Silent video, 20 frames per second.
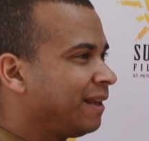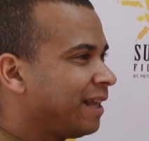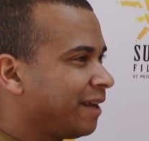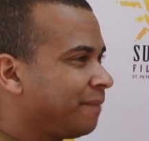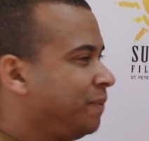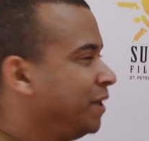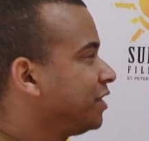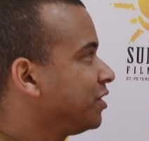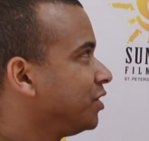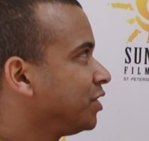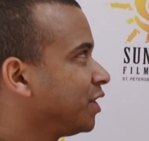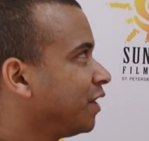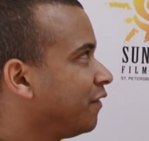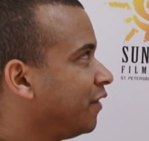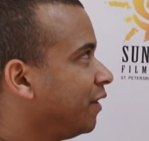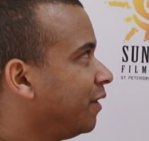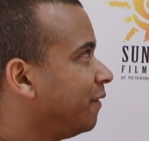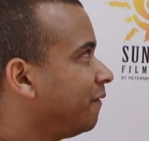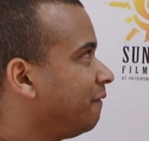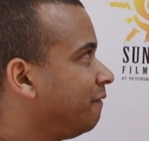pictures of
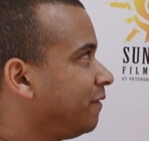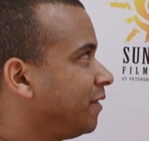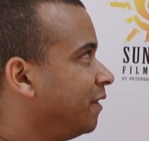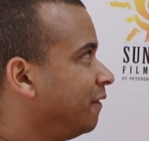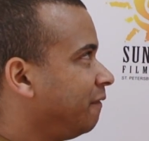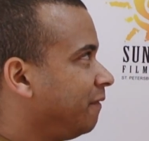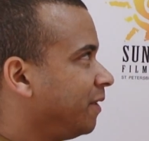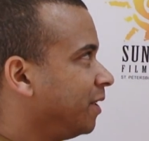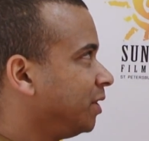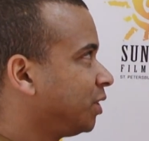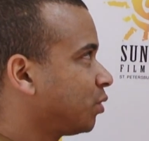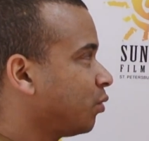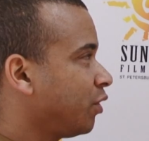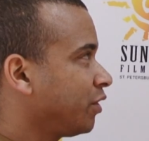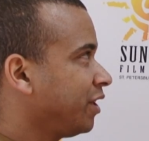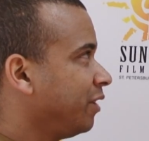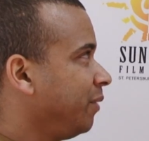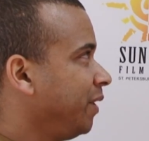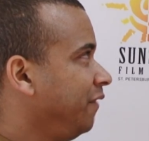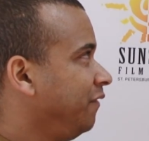the short
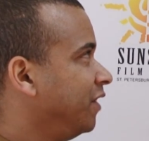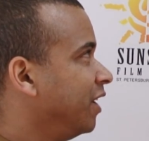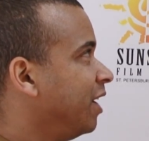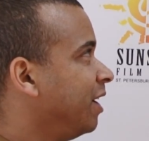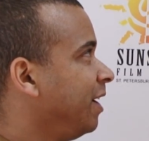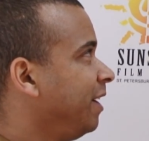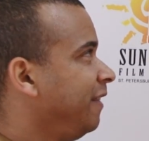that we've done,